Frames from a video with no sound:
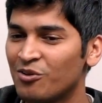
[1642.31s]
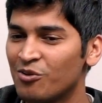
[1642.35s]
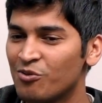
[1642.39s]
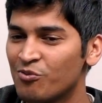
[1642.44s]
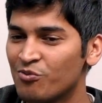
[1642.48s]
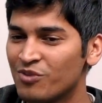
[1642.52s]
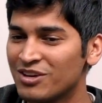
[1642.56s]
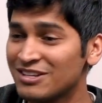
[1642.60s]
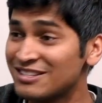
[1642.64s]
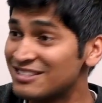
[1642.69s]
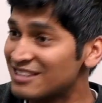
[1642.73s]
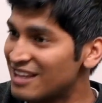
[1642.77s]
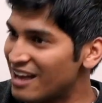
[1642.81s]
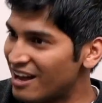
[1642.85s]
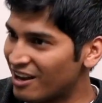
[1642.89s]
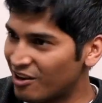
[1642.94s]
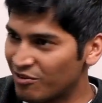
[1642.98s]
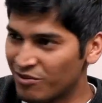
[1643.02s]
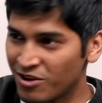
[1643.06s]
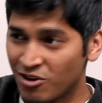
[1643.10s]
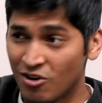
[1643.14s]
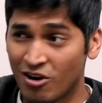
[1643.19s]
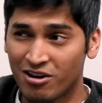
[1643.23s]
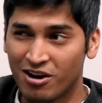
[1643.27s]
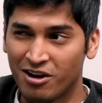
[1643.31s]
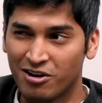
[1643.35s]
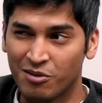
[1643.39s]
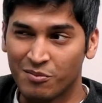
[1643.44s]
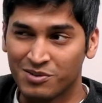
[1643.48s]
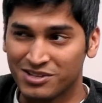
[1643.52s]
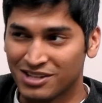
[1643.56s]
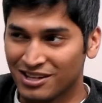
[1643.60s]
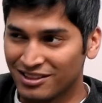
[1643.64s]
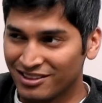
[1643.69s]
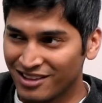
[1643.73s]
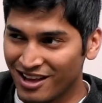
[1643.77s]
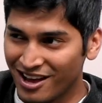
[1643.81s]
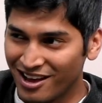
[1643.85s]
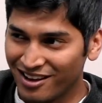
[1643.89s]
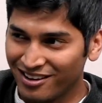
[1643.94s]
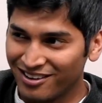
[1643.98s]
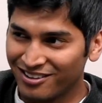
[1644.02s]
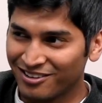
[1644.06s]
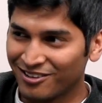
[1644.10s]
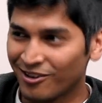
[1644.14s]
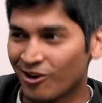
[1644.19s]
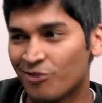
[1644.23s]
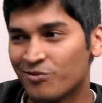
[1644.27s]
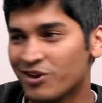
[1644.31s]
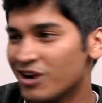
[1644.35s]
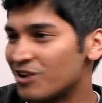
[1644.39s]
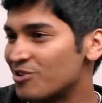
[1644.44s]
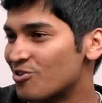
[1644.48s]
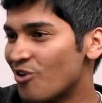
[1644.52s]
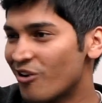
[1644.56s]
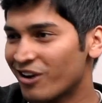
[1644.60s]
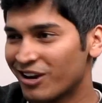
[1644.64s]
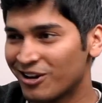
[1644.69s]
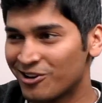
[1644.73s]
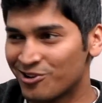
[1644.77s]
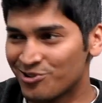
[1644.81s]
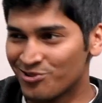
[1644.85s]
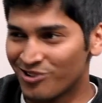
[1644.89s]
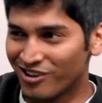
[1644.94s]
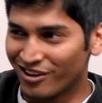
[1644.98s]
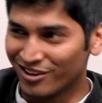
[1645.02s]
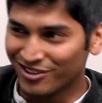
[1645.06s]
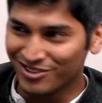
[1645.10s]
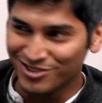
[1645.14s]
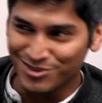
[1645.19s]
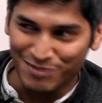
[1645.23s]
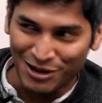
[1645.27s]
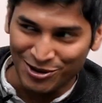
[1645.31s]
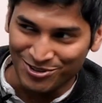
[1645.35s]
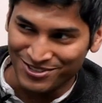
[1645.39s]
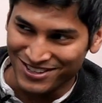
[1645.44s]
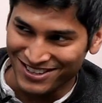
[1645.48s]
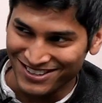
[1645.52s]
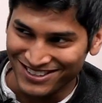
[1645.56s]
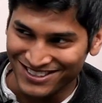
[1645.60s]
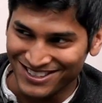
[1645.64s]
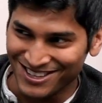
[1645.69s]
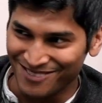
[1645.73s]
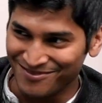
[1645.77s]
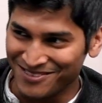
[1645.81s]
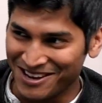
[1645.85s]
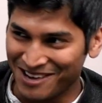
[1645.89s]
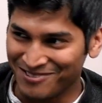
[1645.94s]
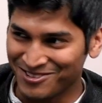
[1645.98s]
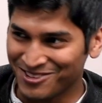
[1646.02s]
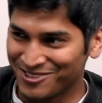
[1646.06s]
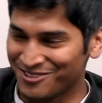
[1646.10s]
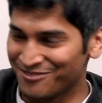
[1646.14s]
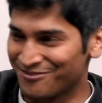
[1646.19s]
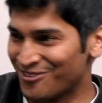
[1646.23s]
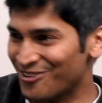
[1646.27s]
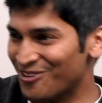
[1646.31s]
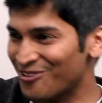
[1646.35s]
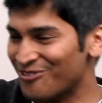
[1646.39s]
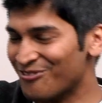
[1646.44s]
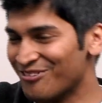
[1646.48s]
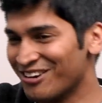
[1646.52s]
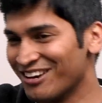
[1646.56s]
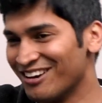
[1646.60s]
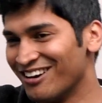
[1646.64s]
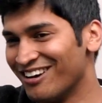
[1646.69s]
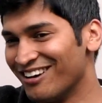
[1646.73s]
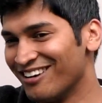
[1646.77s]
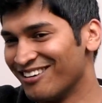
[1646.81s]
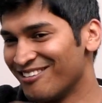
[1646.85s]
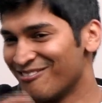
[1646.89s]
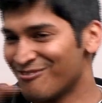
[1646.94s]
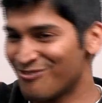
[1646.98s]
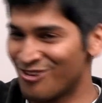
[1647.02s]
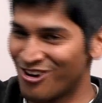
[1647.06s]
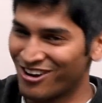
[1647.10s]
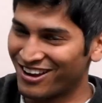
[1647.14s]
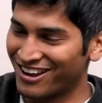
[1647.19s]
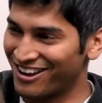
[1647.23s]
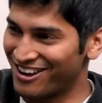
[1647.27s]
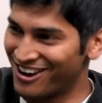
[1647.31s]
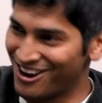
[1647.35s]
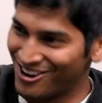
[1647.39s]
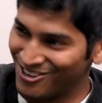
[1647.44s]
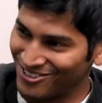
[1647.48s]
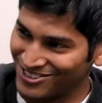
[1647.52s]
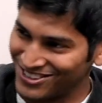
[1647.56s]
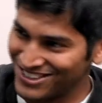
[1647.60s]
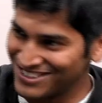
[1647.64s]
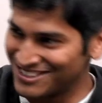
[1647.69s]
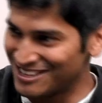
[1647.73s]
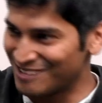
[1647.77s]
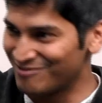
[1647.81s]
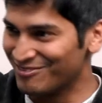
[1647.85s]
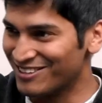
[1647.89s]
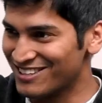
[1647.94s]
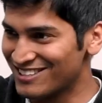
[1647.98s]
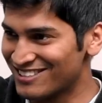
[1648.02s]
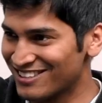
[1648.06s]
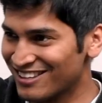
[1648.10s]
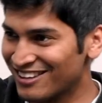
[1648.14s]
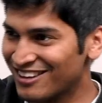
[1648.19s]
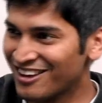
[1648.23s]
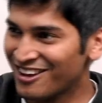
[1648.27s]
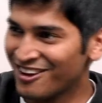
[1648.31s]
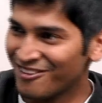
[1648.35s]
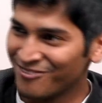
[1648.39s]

We slack. We are not 100% there. We are talking to our spouses sometimes on the phone. We are walking around just aimlessly.